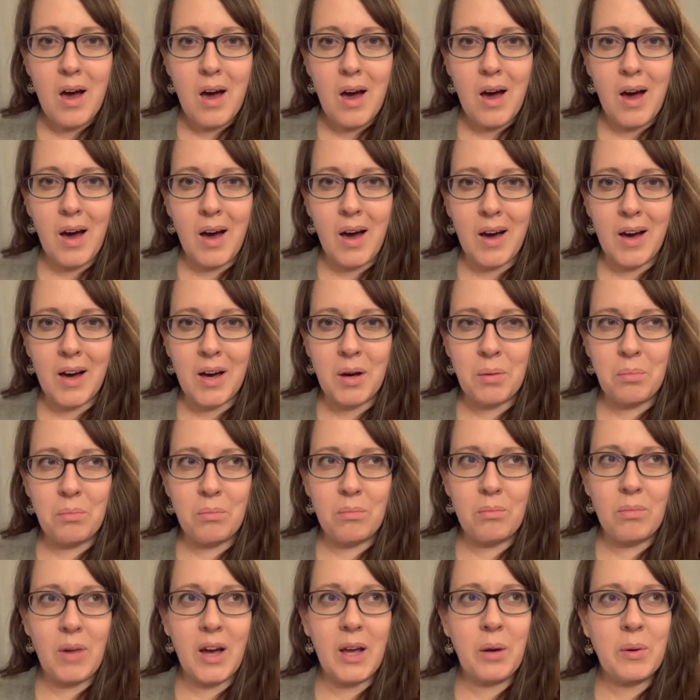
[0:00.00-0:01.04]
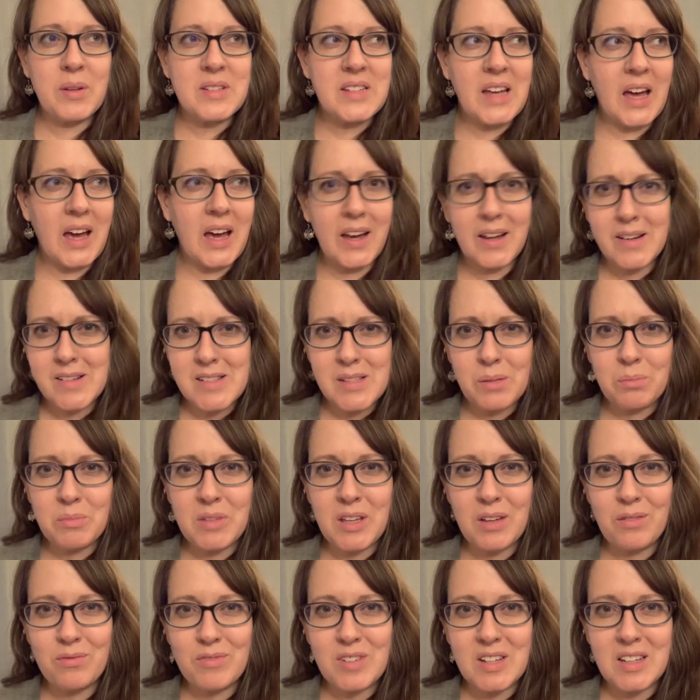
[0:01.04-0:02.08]
I always had some
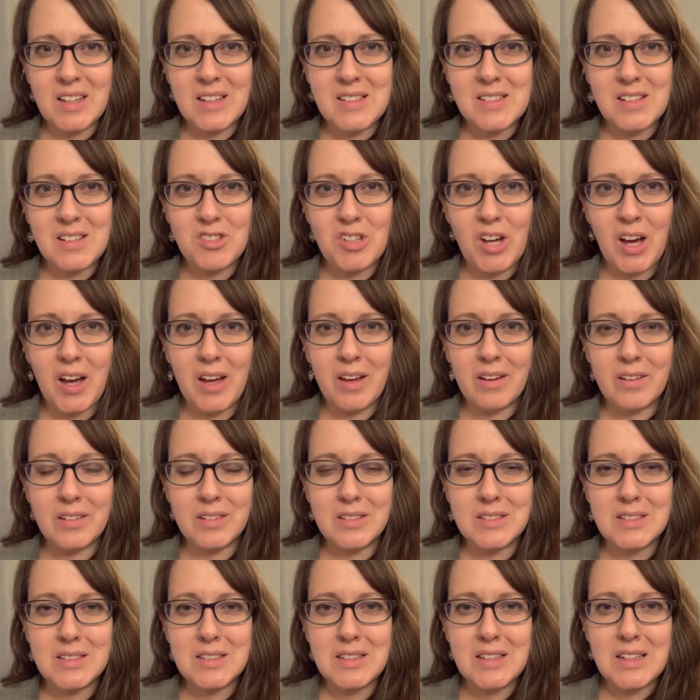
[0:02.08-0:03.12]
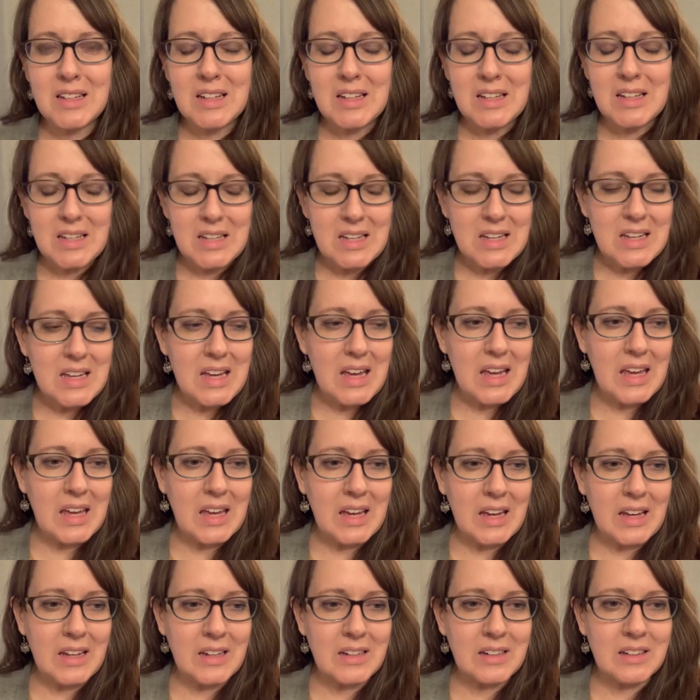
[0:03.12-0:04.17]
gifting as a child,
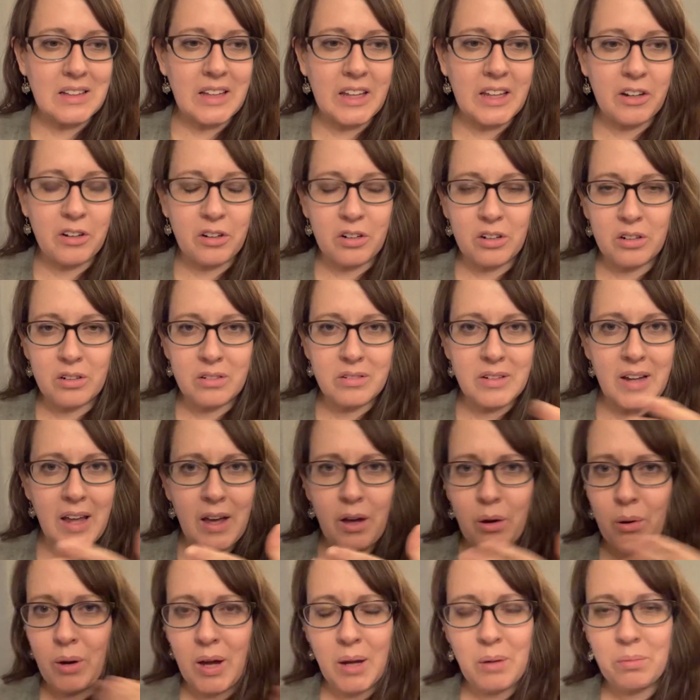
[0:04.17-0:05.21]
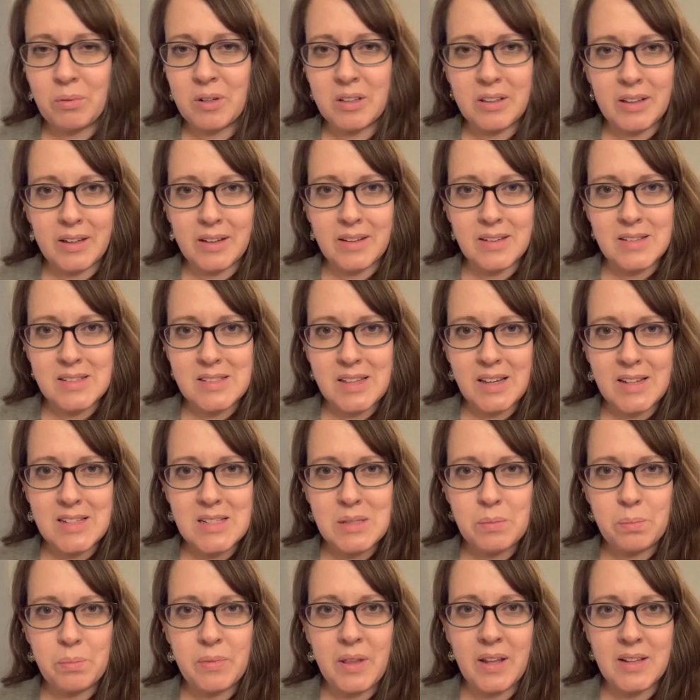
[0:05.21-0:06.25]
and later, now I realize
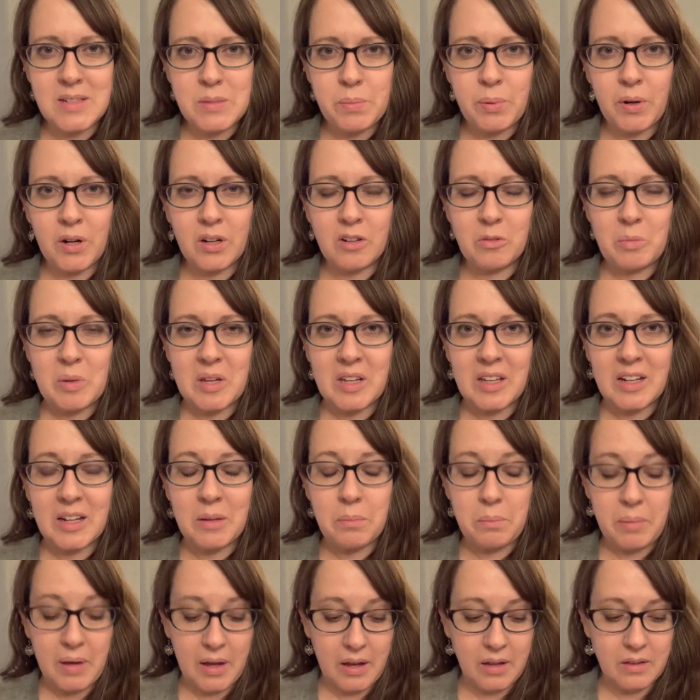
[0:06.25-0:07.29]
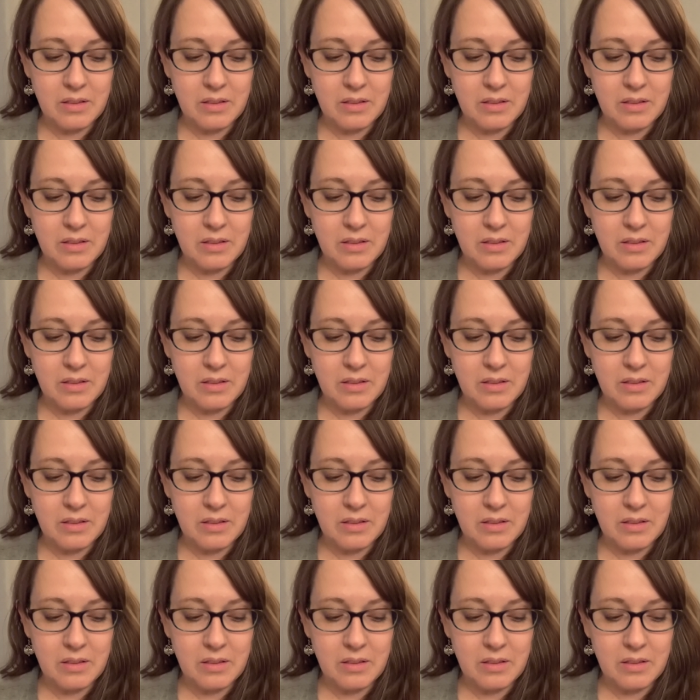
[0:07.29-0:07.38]
that's part of being an empath.